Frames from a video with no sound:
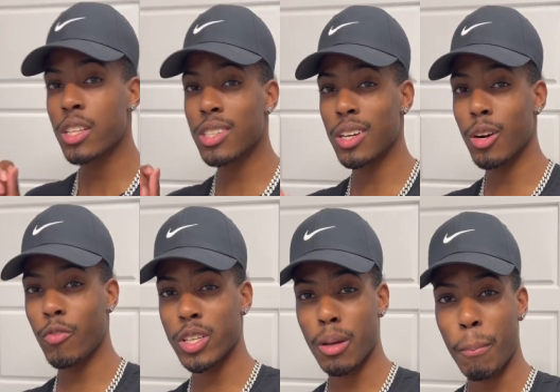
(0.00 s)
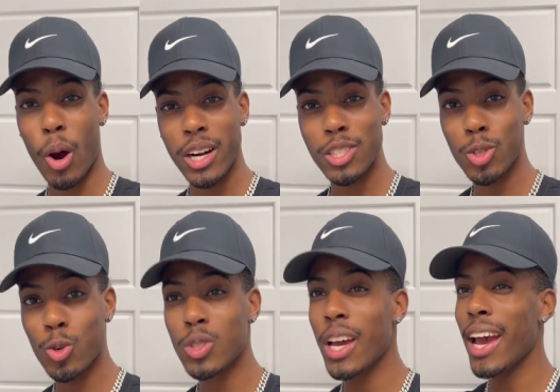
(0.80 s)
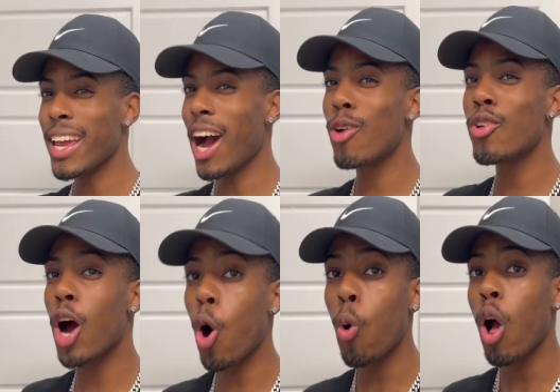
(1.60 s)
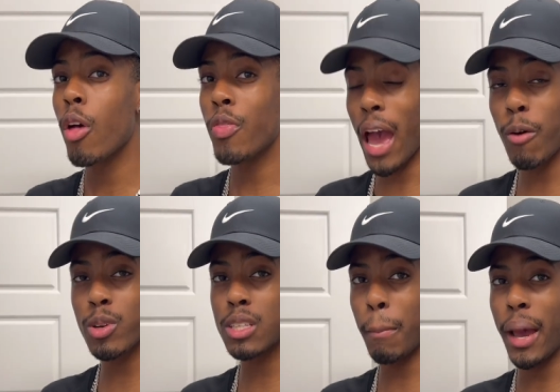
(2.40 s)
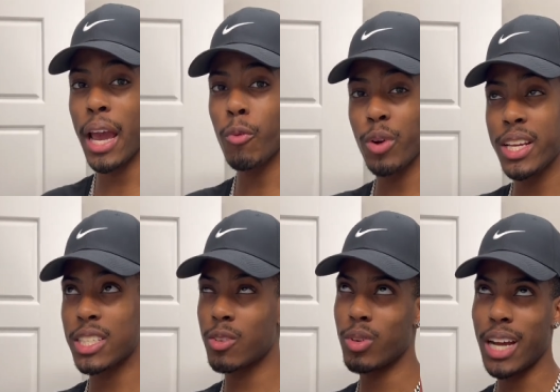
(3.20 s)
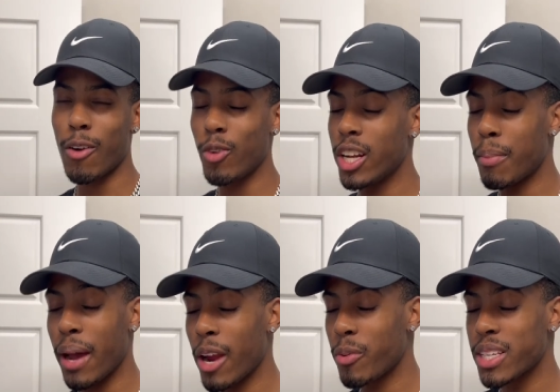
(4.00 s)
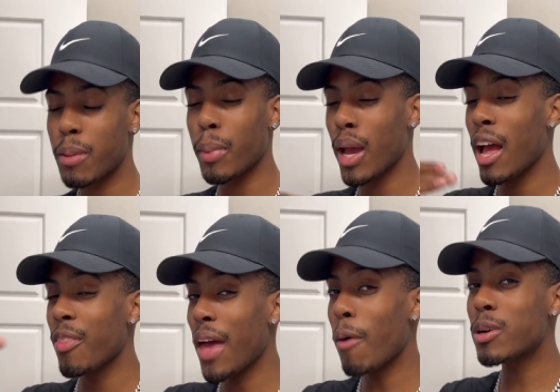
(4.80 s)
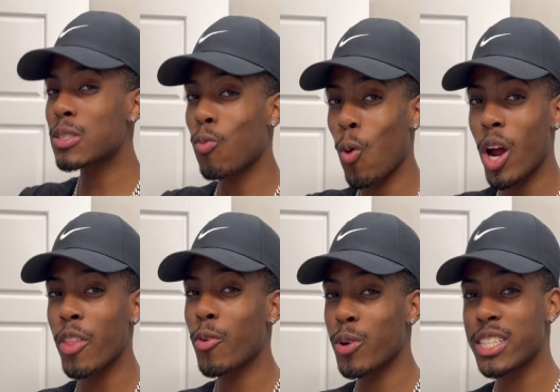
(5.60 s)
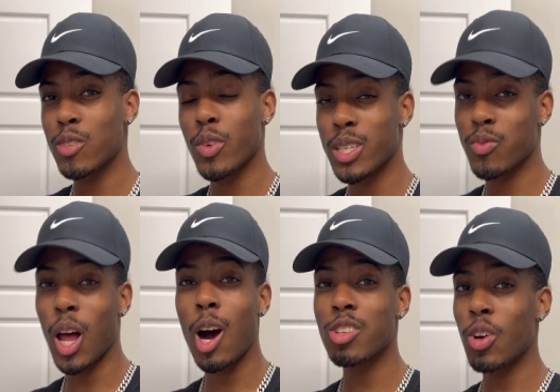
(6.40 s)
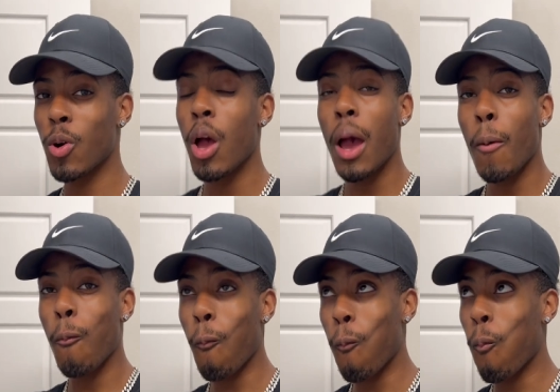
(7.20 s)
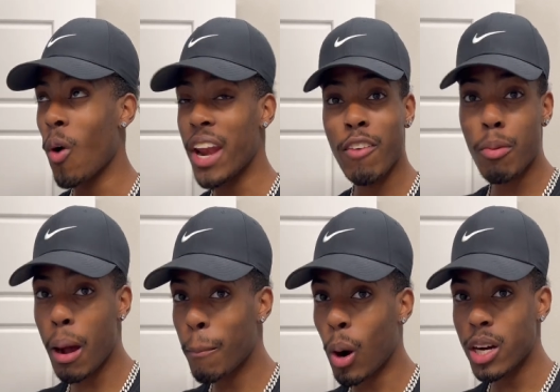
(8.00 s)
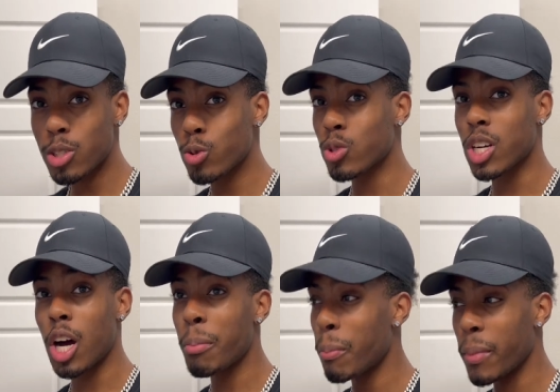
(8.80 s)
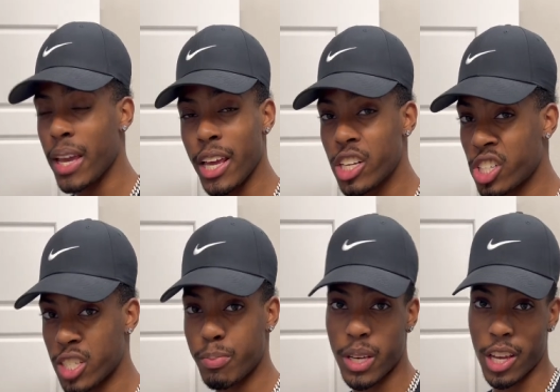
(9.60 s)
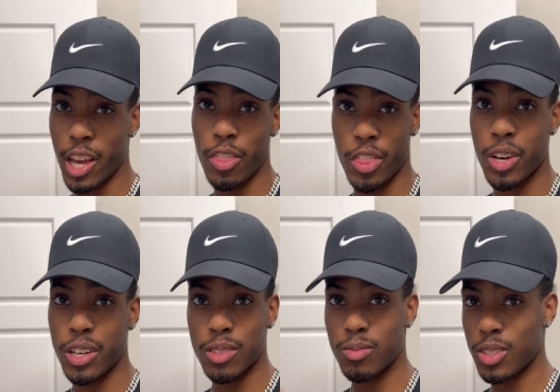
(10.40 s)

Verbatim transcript: to for some bar stools. And y'all know that was the main reason, well not really the main reason, but that was one of the reasons for this vlog. So whenever my bar stools come, it'll just be in the